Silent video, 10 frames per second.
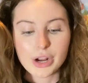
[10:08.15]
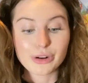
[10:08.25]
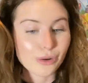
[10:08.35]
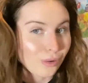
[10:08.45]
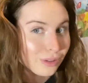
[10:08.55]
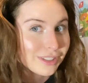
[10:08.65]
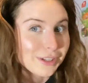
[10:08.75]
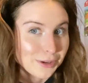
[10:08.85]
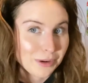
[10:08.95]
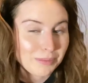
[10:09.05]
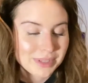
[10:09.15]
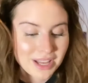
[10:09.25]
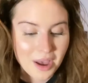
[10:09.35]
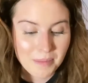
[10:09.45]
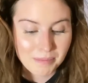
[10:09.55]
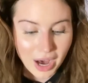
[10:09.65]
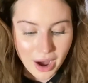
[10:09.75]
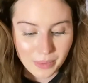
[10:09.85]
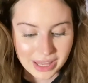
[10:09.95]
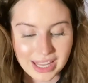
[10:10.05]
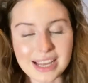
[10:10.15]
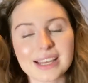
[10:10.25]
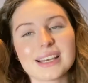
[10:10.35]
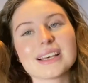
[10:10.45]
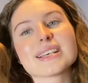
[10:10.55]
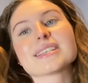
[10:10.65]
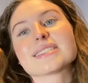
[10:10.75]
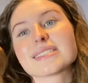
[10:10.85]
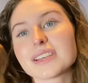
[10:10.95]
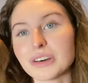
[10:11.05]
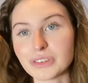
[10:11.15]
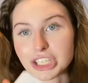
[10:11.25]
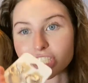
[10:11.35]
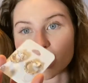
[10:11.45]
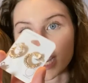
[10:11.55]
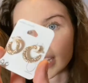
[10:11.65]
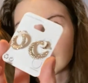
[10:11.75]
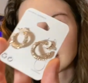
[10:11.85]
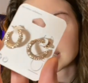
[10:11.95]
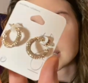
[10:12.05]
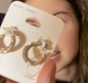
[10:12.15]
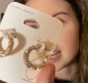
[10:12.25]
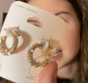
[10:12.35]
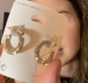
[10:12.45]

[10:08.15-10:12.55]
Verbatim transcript: gold hoops, but with like silver shininess on it.